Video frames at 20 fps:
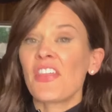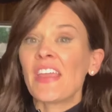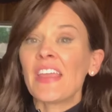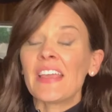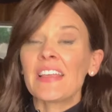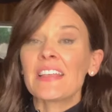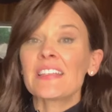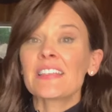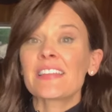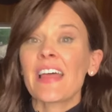
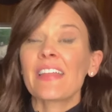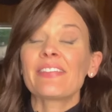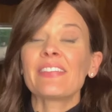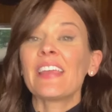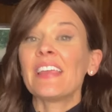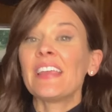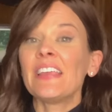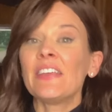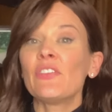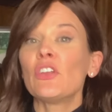things that they
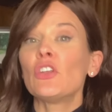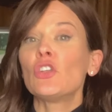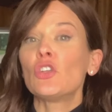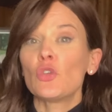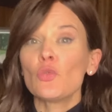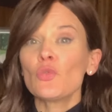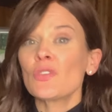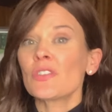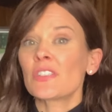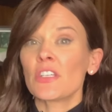even
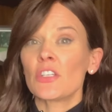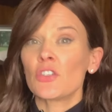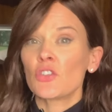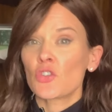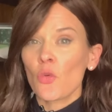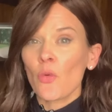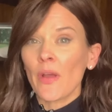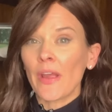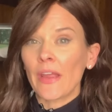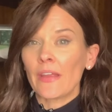used to
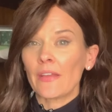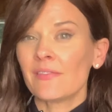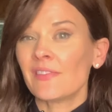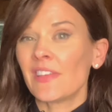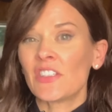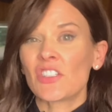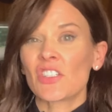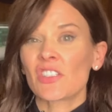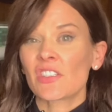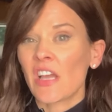enjoy.
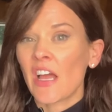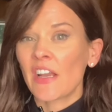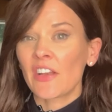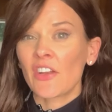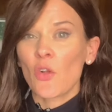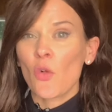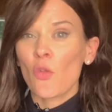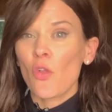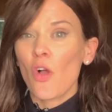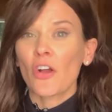They just kind of
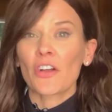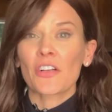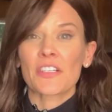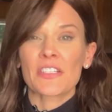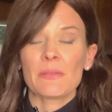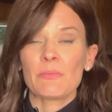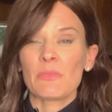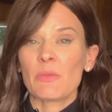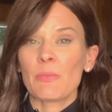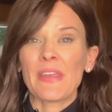no longer
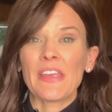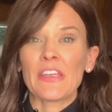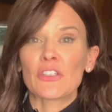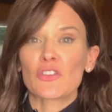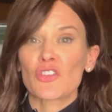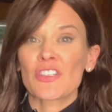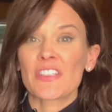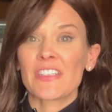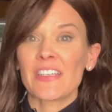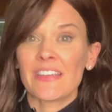seem to be
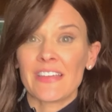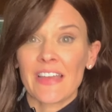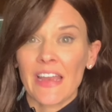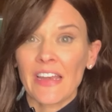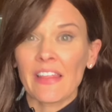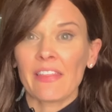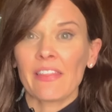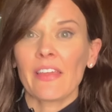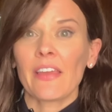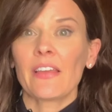interested in
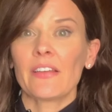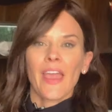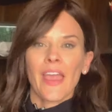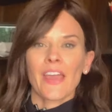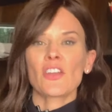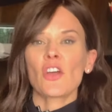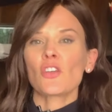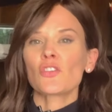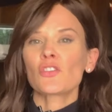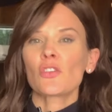anything.
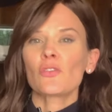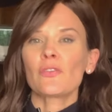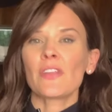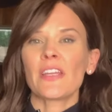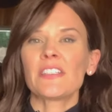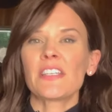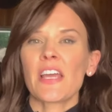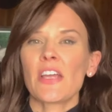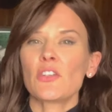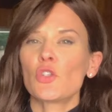And also
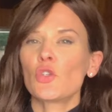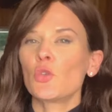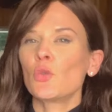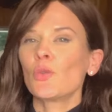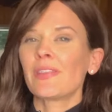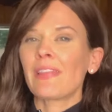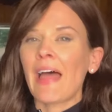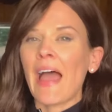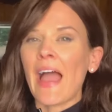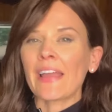they tend to
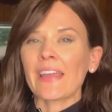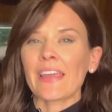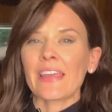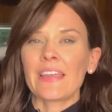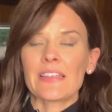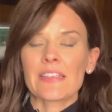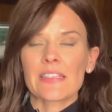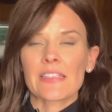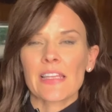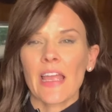lack
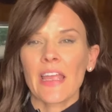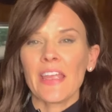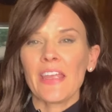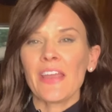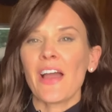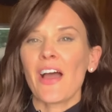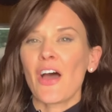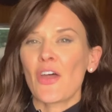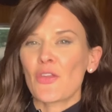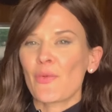
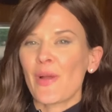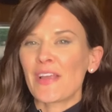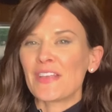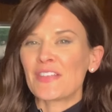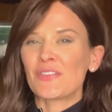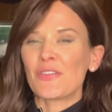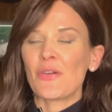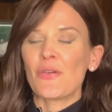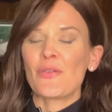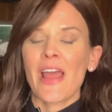insight, otherwise
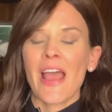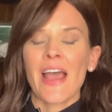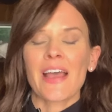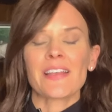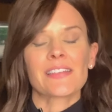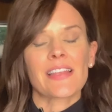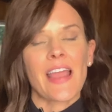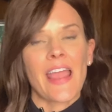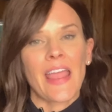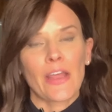known
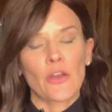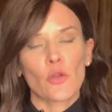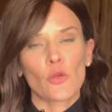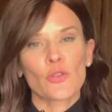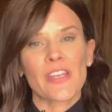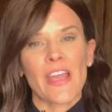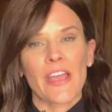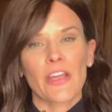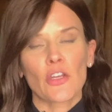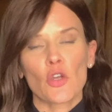as
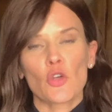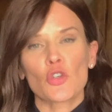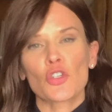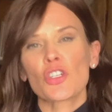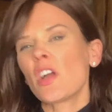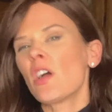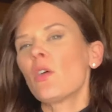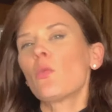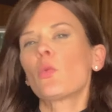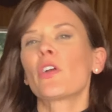
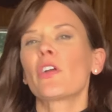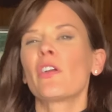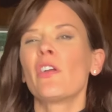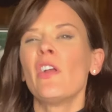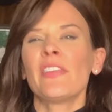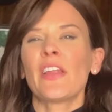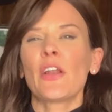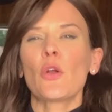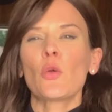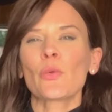anosognosia, where
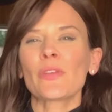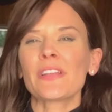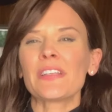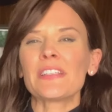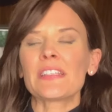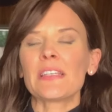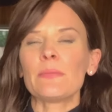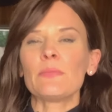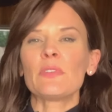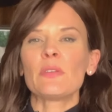they don't really
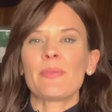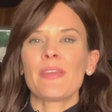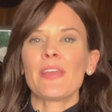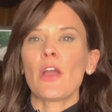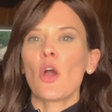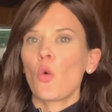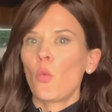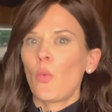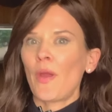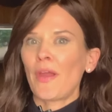seem to be
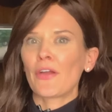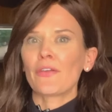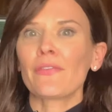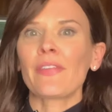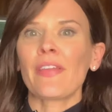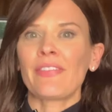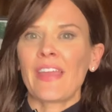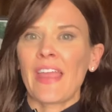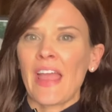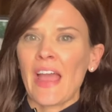aware
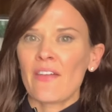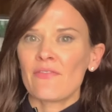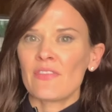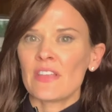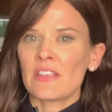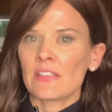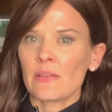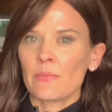that they have these